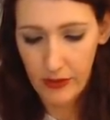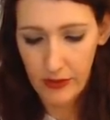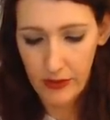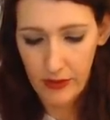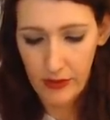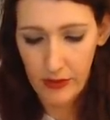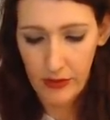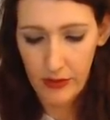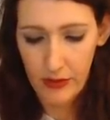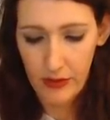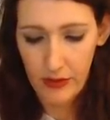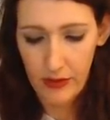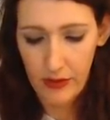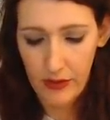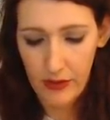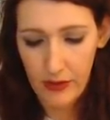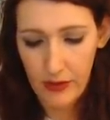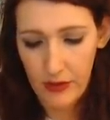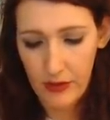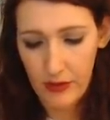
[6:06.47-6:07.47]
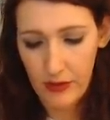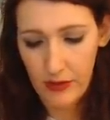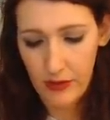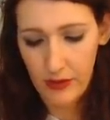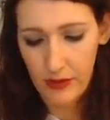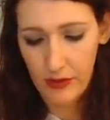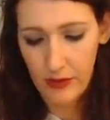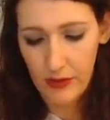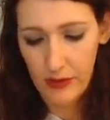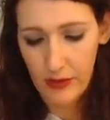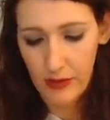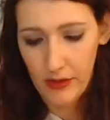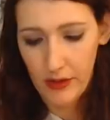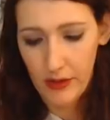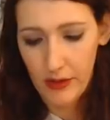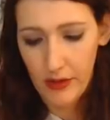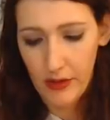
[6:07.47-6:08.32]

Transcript: [no speech]